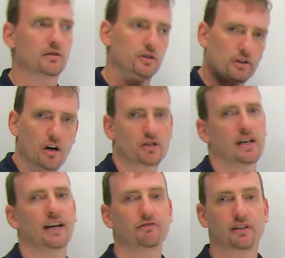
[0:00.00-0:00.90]

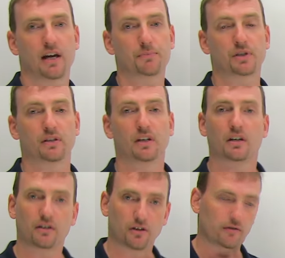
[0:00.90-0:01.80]
Shawshank Redemption.
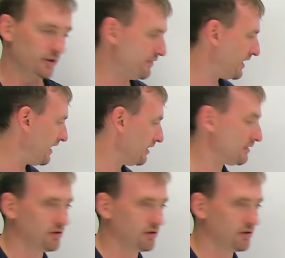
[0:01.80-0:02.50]
You've killed